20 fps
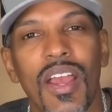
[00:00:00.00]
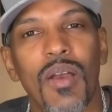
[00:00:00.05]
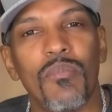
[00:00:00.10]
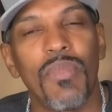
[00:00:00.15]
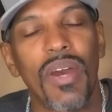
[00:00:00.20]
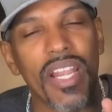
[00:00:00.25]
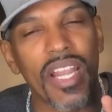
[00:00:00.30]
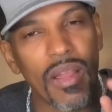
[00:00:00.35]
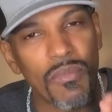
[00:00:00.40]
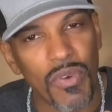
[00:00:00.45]

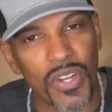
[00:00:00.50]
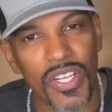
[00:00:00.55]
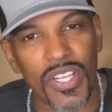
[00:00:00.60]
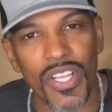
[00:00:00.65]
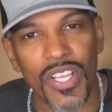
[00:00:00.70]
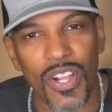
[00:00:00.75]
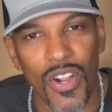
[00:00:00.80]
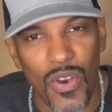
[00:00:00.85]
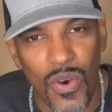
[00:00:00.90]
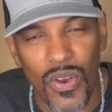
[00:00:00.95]
but I'm going
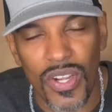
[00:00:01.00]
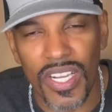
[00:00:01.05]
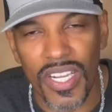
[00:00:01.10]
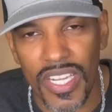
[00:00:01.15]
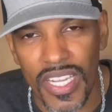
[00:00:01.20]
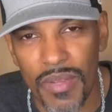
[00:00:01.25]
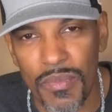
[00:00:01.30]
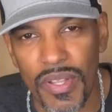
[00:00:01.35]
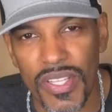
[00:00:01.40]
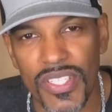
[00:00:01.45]
to go on a
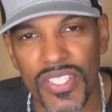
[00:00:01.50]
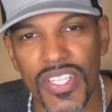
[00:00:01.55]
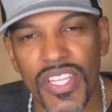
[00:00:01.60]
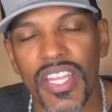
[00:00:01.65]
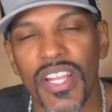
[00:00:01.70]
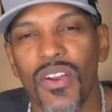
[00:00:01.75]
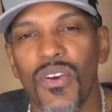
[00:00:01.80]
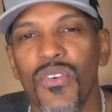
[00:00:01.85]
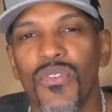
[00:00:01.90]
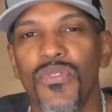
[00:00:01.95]
limb and say
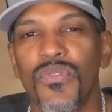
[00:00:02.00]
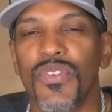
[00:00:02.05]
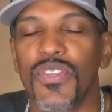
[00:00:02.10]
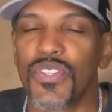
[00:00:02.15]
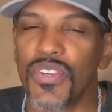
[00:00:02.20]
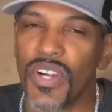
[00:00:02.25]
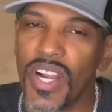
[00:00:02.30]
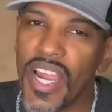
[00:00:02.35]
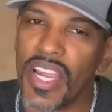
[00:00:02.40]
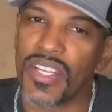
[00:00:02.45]
they're going to
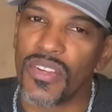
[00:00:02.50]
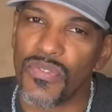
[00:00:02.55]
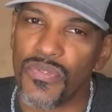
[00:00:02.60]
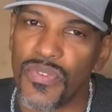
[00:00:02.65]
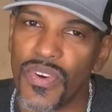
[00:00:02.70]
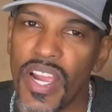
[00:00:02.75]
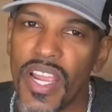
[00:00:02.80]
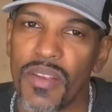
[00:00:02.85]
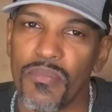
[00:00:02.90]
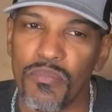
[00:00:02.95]
try to
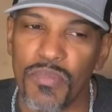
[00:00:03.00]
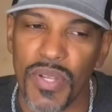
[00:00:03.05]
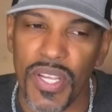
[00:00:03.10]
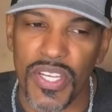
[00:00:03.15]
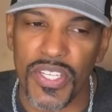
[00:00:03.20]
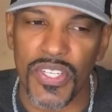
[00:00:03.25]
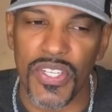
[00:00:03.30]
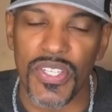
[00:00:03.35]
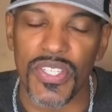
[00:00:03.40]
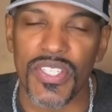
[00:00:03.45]
find
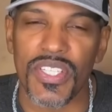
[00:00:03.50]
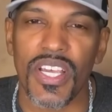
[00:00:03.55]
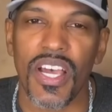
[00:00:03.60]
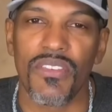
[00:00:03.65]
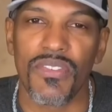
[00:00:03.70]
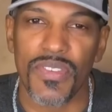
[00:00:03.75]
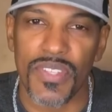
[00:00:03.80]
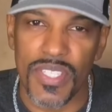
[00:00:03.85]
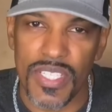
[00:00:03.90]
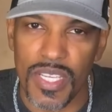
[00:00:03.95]
pictures
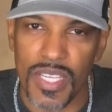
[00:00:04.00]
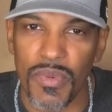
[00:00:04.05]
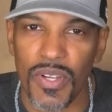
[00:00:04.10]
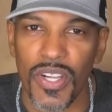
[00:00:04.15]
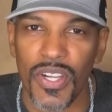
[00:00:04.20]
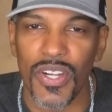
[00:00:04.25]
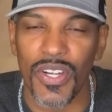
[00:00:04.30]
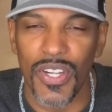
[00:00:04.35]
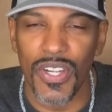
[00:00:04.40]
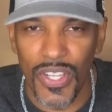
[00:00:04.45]
of
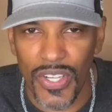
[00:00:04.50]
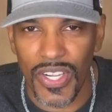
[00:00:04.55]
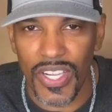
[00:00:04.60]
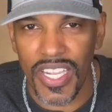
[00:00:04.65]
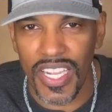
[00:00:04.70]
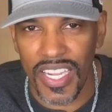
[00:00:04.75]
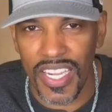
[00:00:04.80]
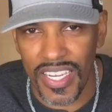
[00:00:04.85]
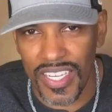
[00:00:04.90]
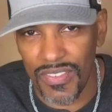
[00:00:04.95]
similar
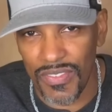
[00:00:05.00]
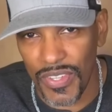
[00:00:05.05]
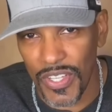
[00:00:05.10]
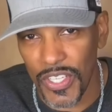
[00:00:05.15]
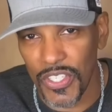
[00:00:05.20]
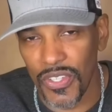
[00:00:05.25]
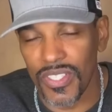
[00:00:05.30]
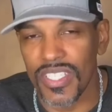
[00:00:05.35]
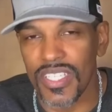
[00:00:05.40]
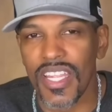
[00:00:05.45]
looking
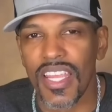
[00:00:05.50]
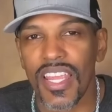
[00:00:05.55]
individuals.